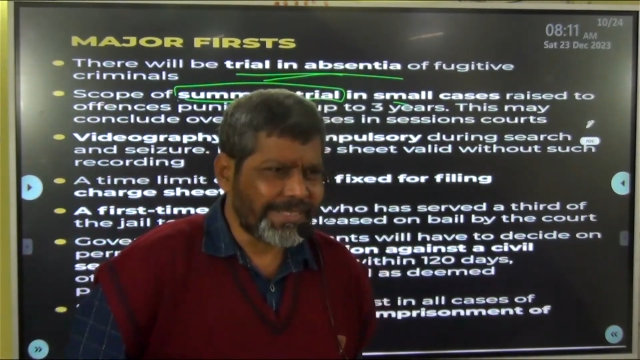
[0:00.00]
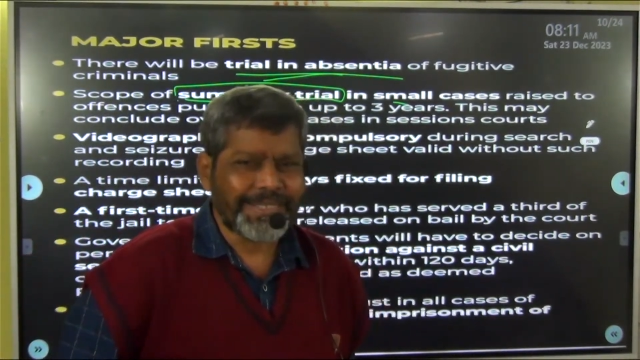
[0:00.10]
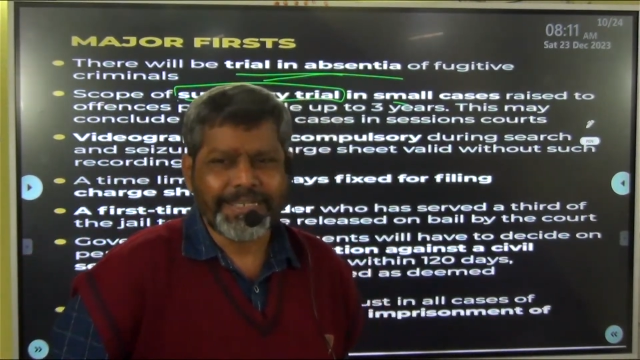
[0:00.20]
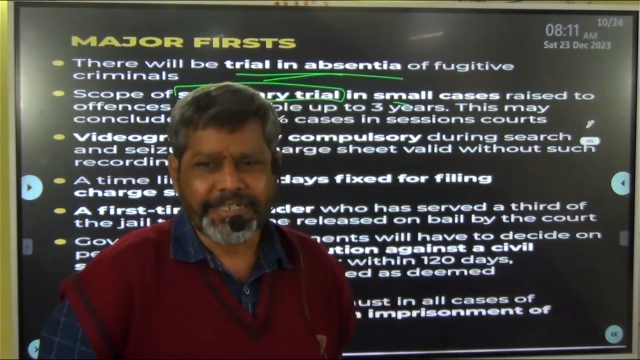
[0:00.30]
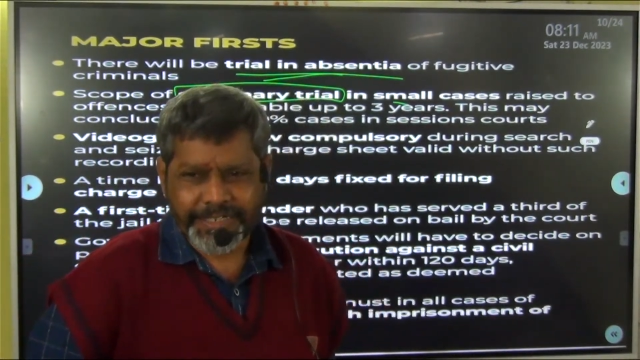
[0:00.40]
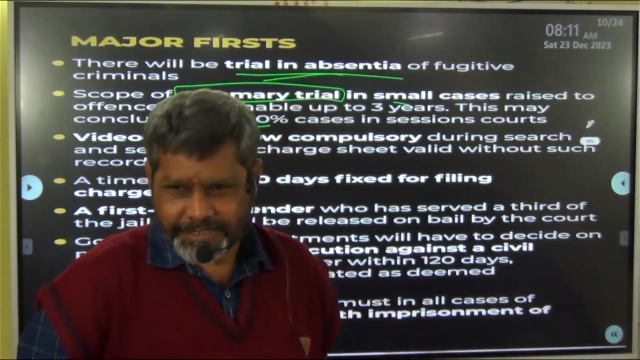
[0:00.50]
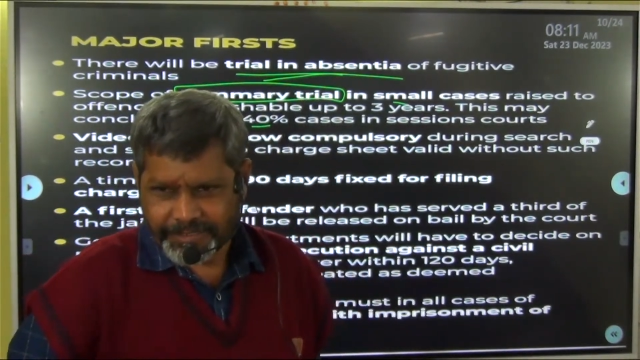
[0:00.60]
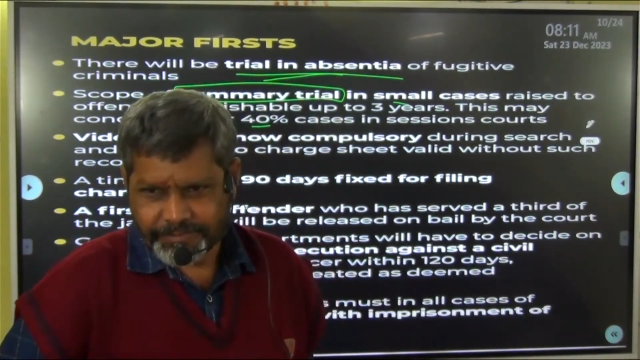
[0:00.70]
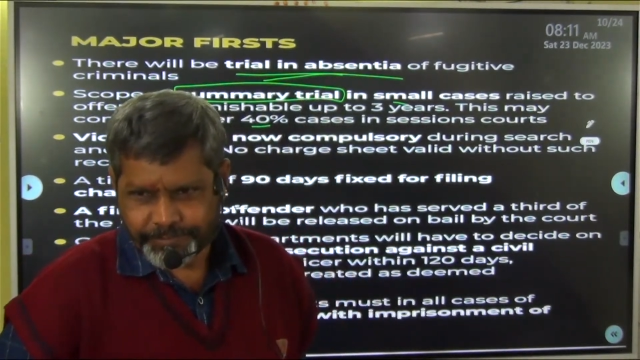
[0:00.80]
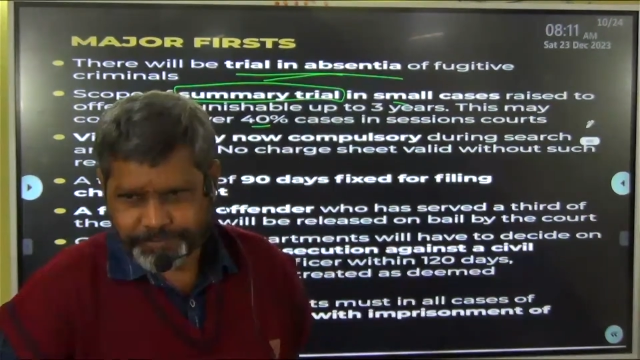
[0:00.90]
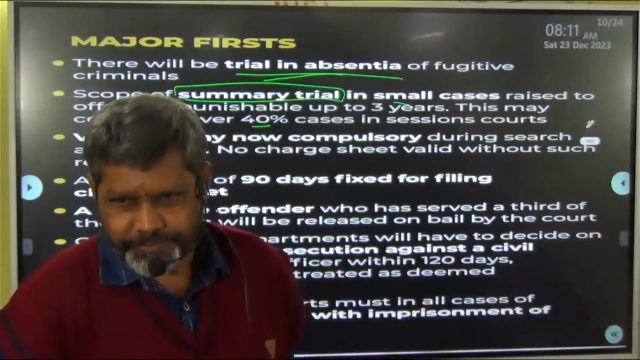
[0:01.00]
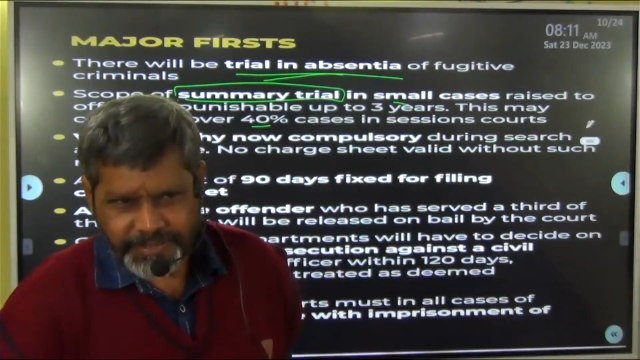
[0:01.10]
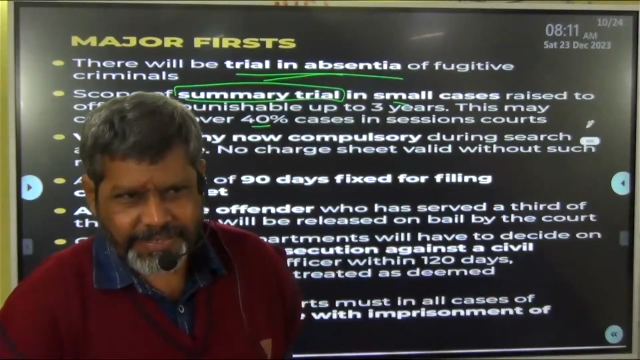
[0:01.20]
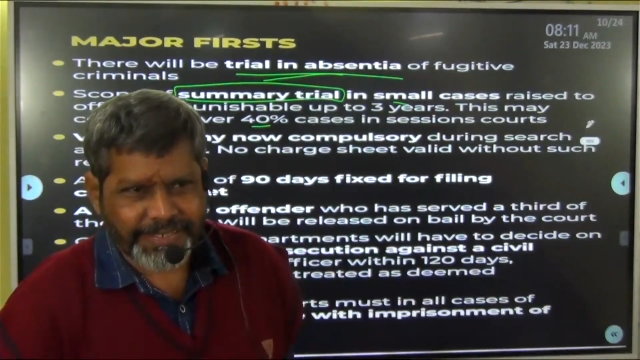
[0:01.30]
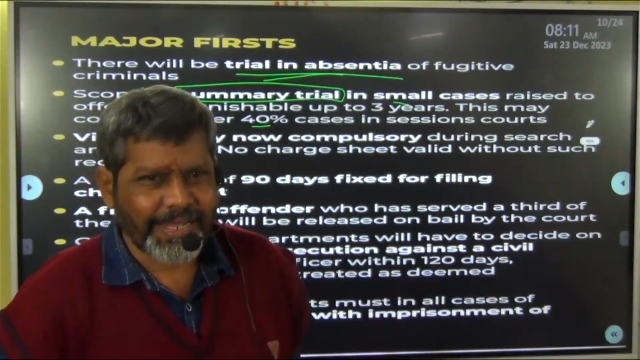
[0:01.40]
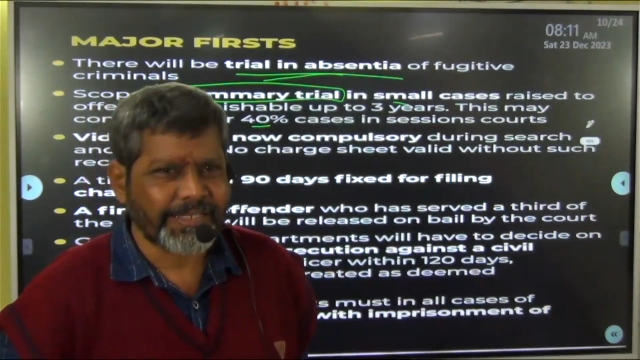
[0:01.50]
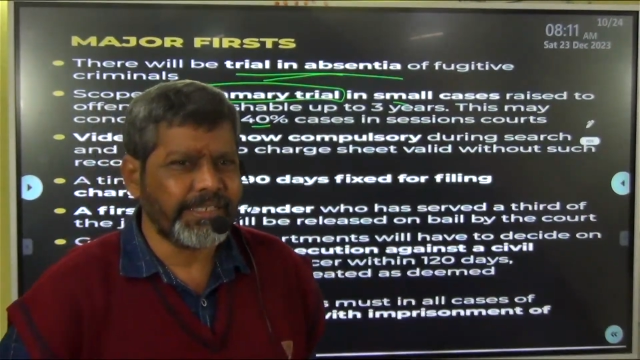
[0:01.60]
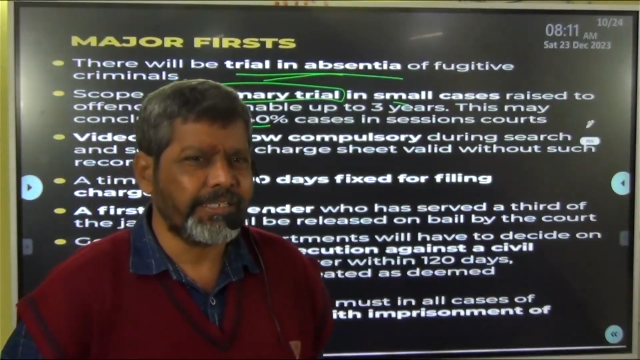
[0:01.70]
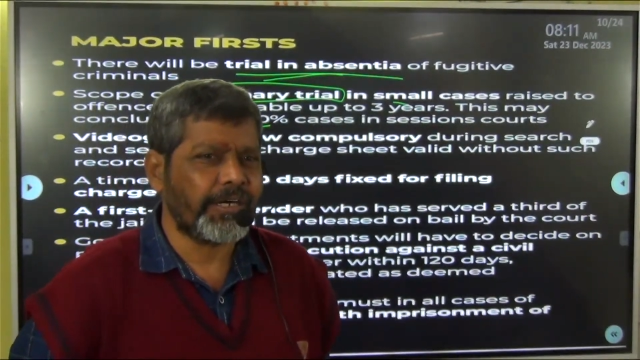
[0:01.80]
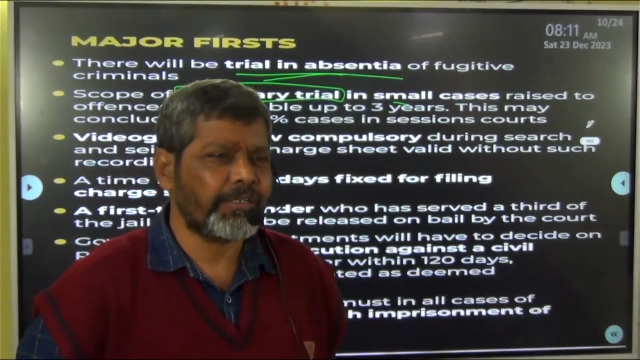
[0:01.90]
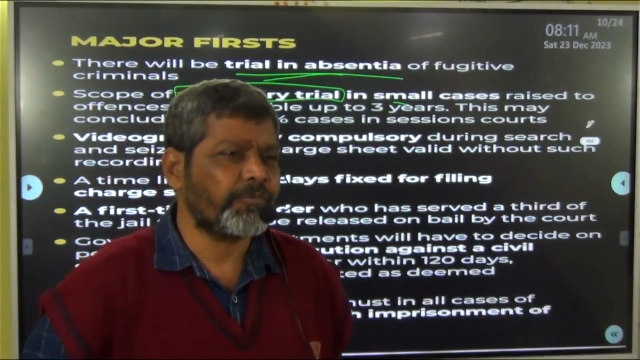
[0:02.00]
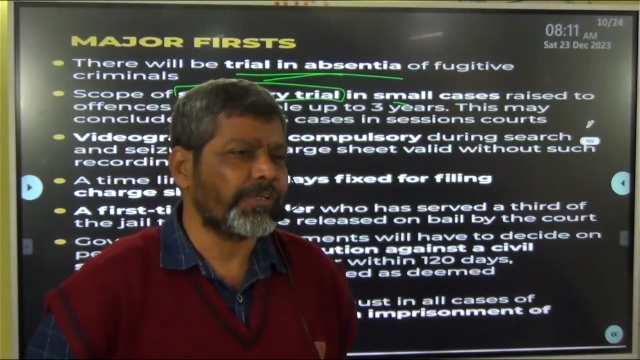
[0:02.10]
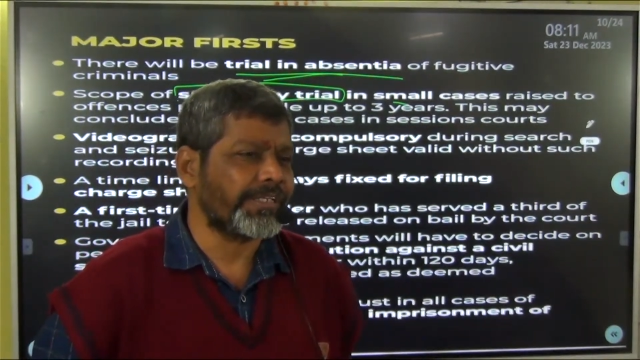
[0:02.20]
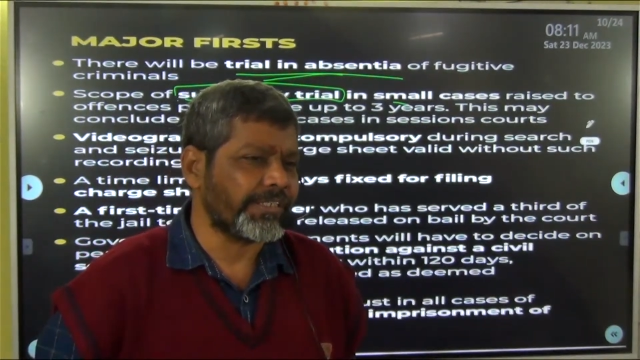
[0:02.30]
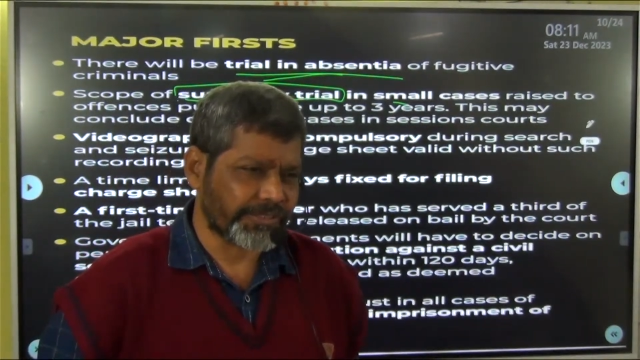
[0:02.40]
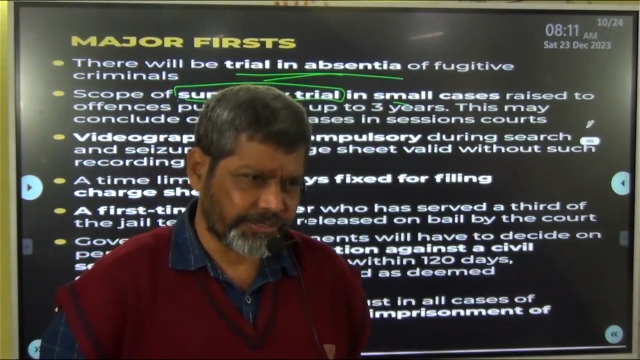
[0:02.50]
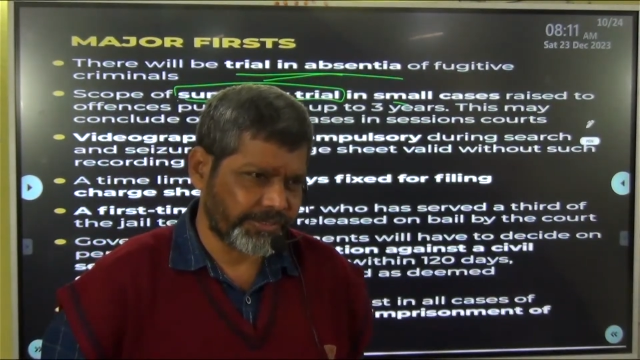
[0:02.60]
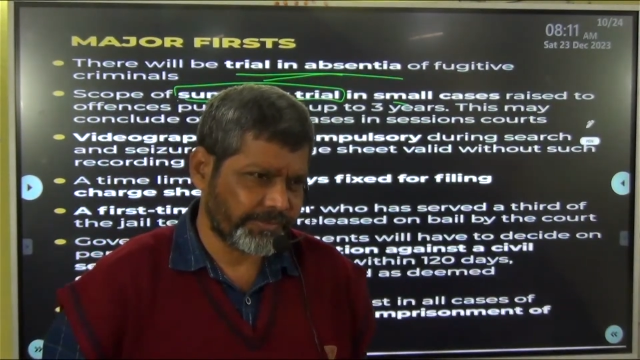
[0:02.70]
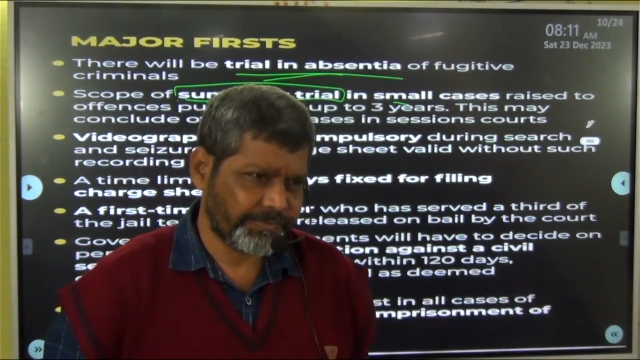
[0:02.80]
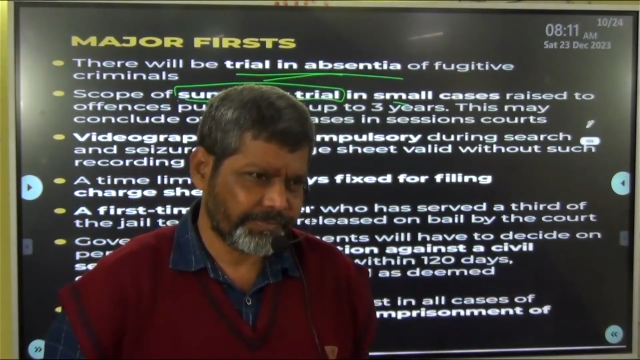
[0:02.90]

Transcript: in detail, dragging on for years